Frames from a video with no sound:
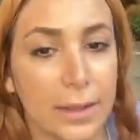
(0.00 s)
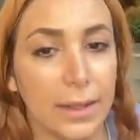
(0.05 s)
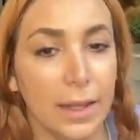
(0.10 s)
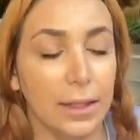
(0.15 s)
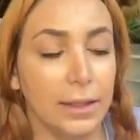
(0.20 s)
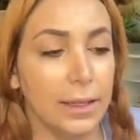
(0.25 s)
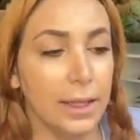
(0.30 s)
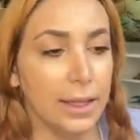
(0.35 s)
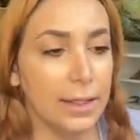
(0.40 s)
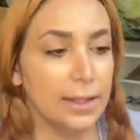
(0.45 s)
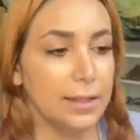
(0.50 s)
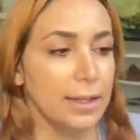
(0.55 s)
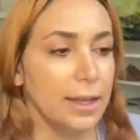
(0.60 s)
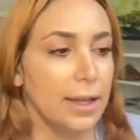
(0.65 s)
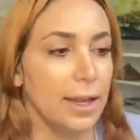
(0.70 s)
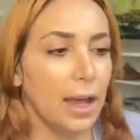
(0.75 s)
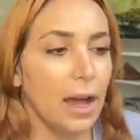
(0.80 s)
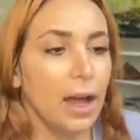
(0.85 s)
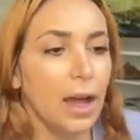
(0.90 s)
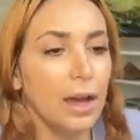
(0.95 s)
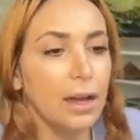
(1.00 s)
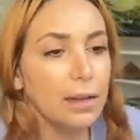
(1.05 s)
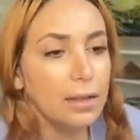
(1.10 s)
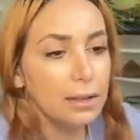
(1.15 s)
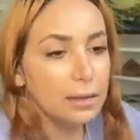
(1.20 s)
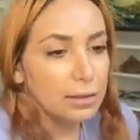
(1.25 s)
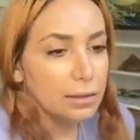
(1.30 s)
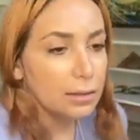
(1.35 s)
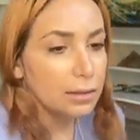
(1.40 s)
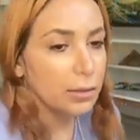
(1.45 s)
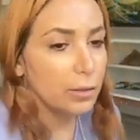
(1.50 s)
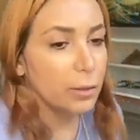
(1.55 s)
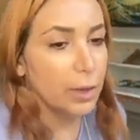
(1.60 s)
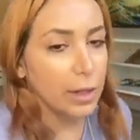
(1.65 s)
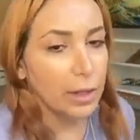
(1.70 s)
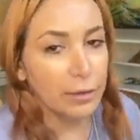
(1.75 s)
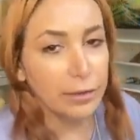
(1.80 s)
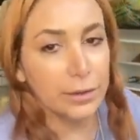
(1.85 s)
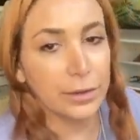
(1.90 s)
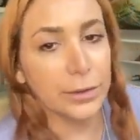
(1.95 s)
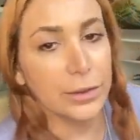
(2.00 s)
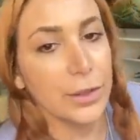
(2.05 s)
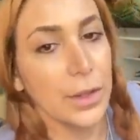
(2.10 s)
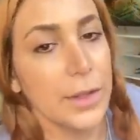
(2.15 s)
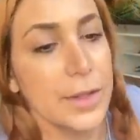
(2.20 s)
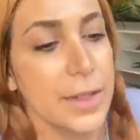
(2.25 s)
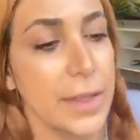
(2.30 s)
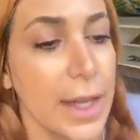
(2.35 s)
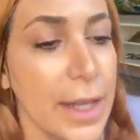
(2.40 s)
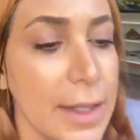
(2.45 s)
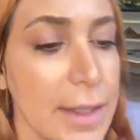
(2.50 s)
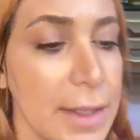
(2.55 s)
unless they are one of those things